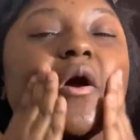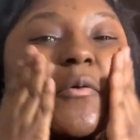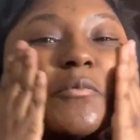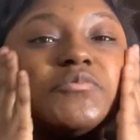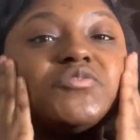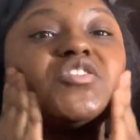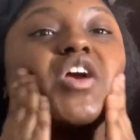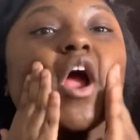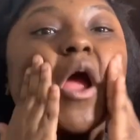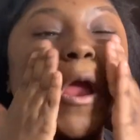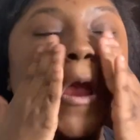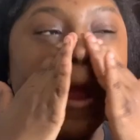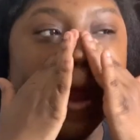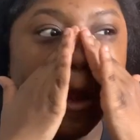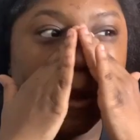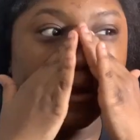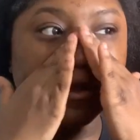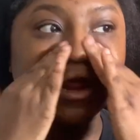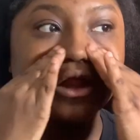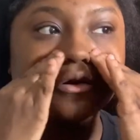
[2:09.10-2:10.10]
dry,
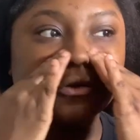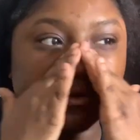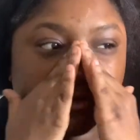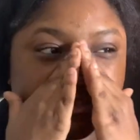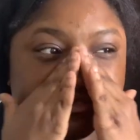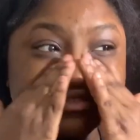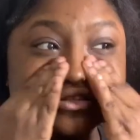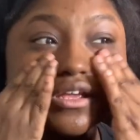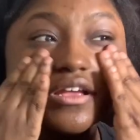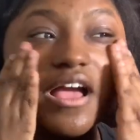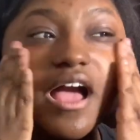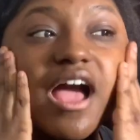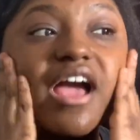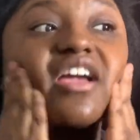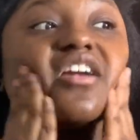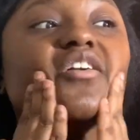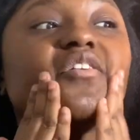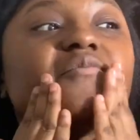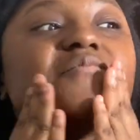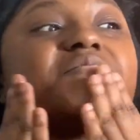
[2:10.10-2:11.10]
not oil slick. I
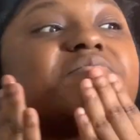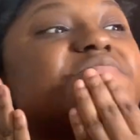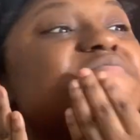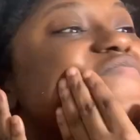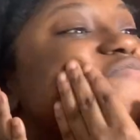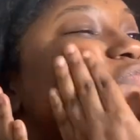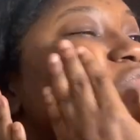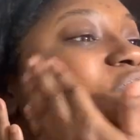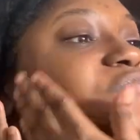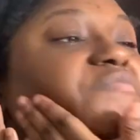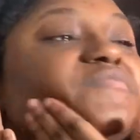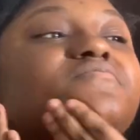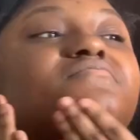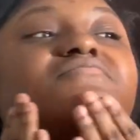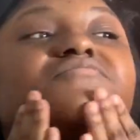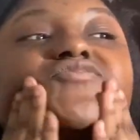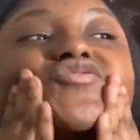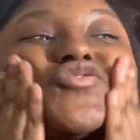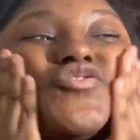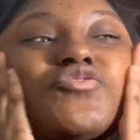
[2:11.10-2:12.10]
am
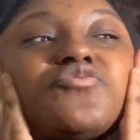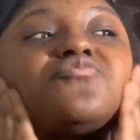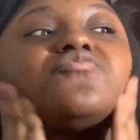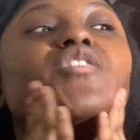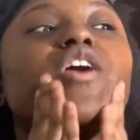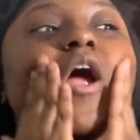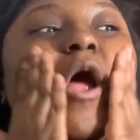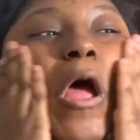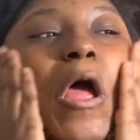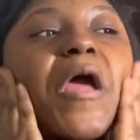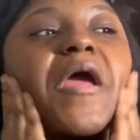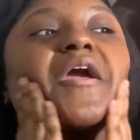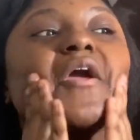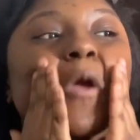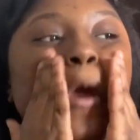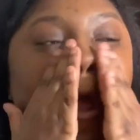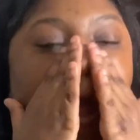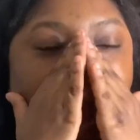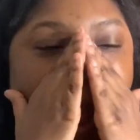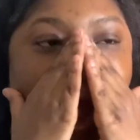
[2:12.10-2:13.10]
dry.
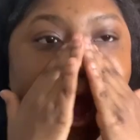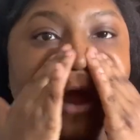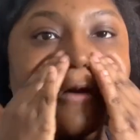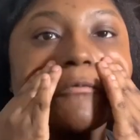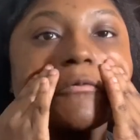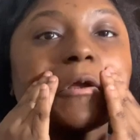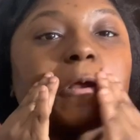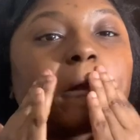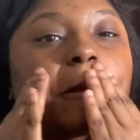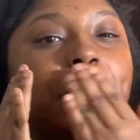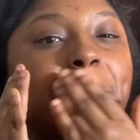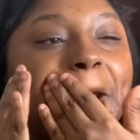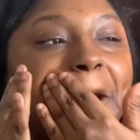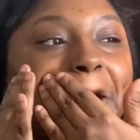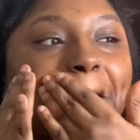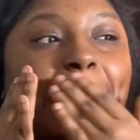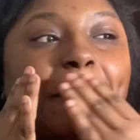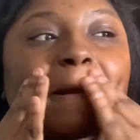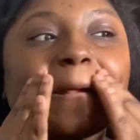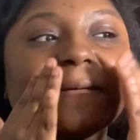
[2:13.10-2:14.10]
I really
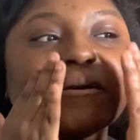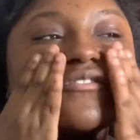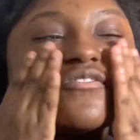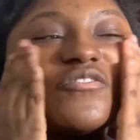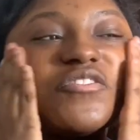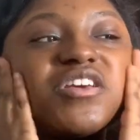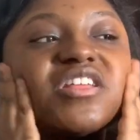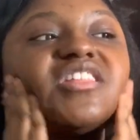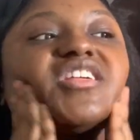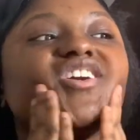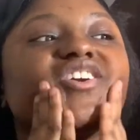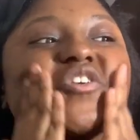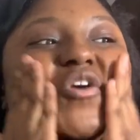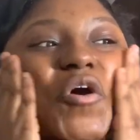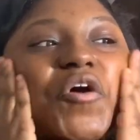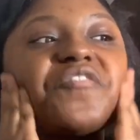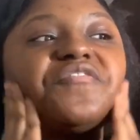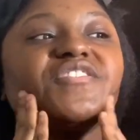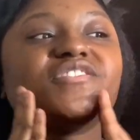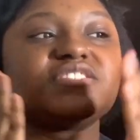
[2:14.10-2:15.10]
like the feeling
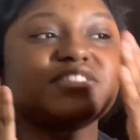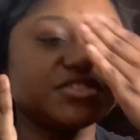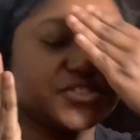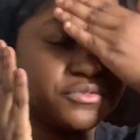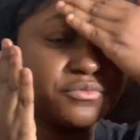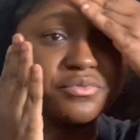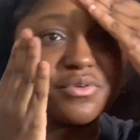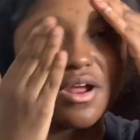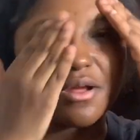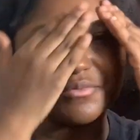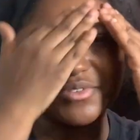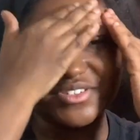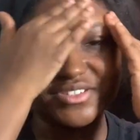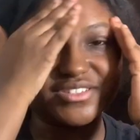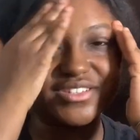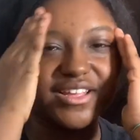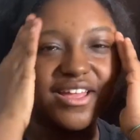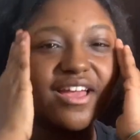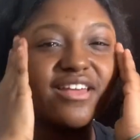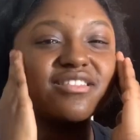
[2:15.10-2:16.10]
of these two primers
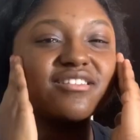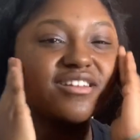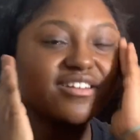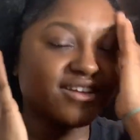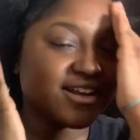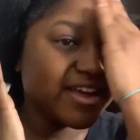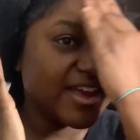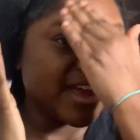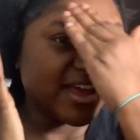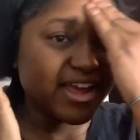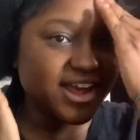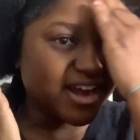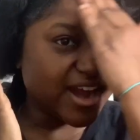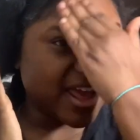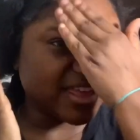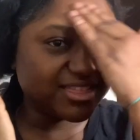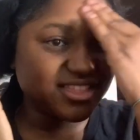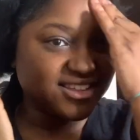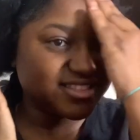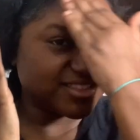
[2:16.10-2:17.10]
together, and I
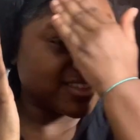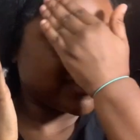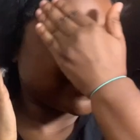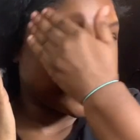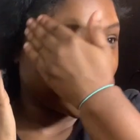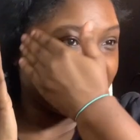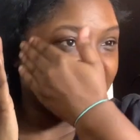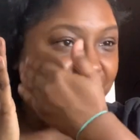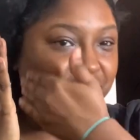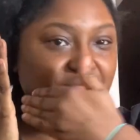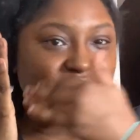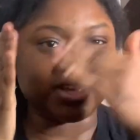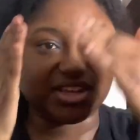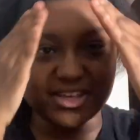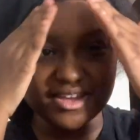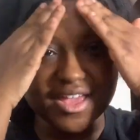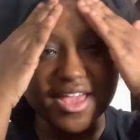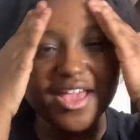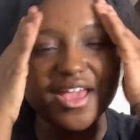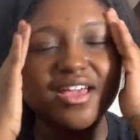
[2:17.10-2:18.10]
think that they give
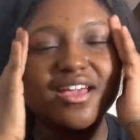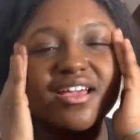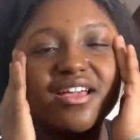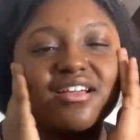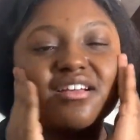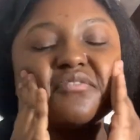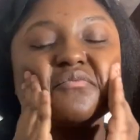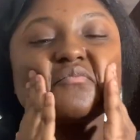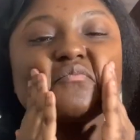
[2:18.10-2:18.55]
me a